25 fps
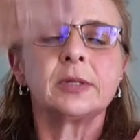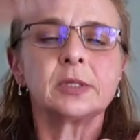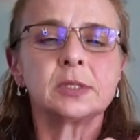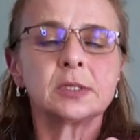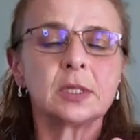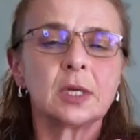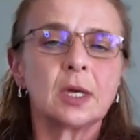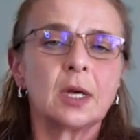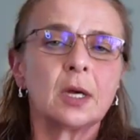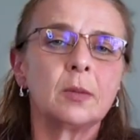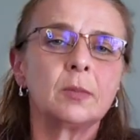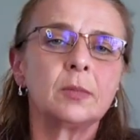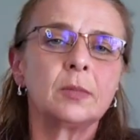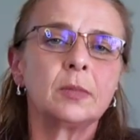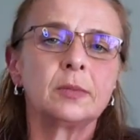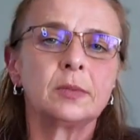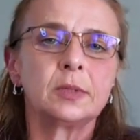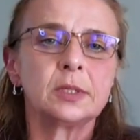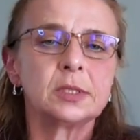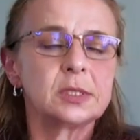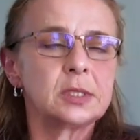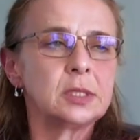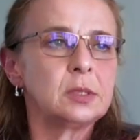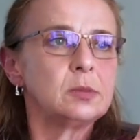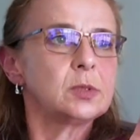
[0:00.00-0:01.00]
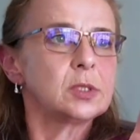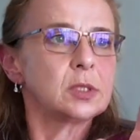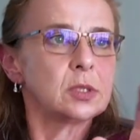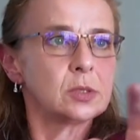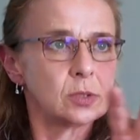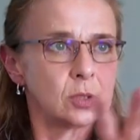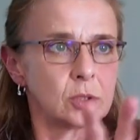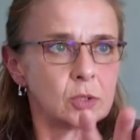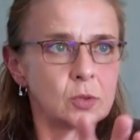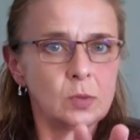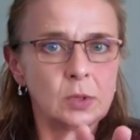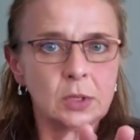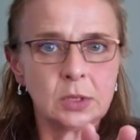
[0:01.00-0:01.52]
by the time the stem
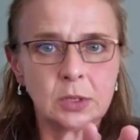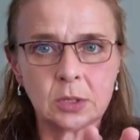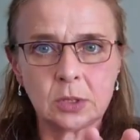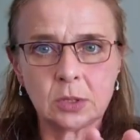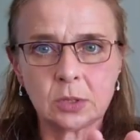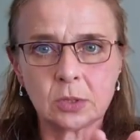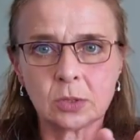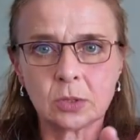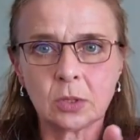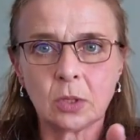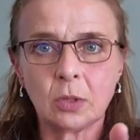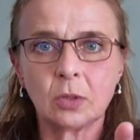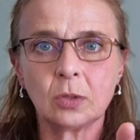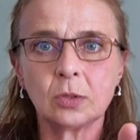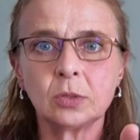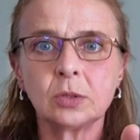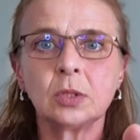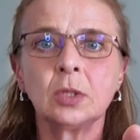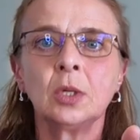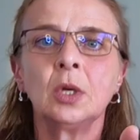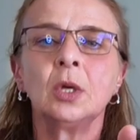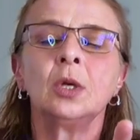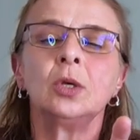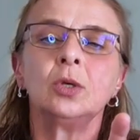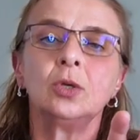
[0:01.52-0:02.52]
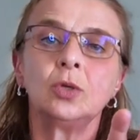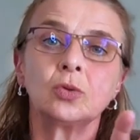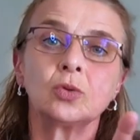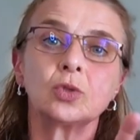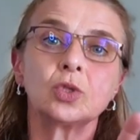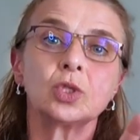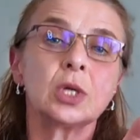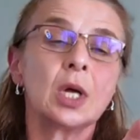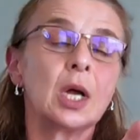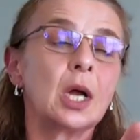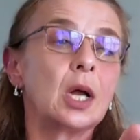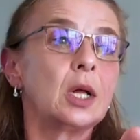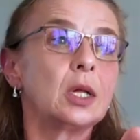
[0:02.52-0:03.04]
cells are 20 years old,
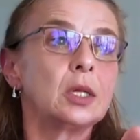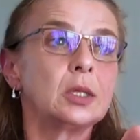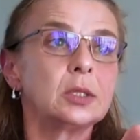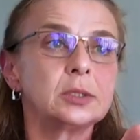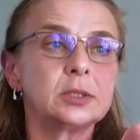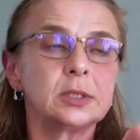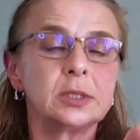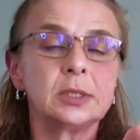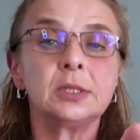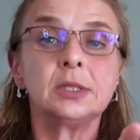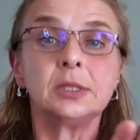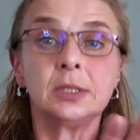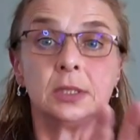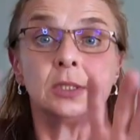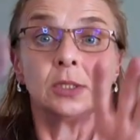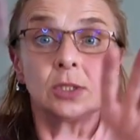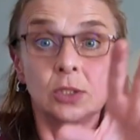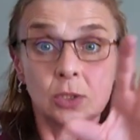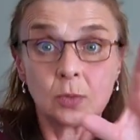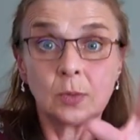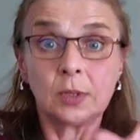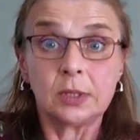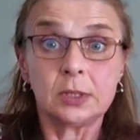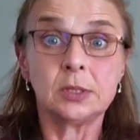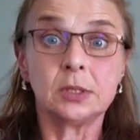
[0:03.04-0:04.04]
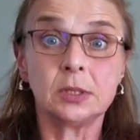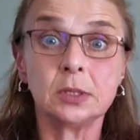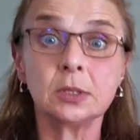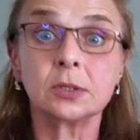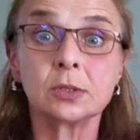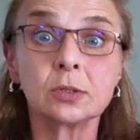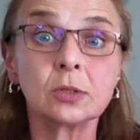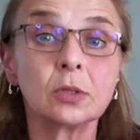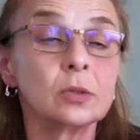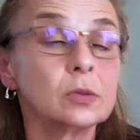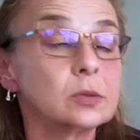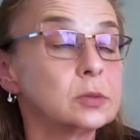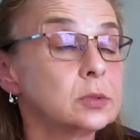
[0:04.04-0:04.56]
your child is 20
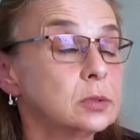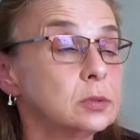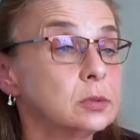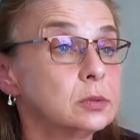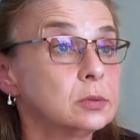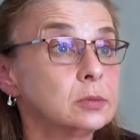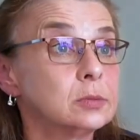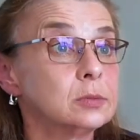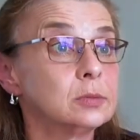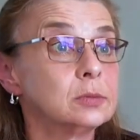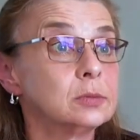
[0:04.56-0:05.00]
years old.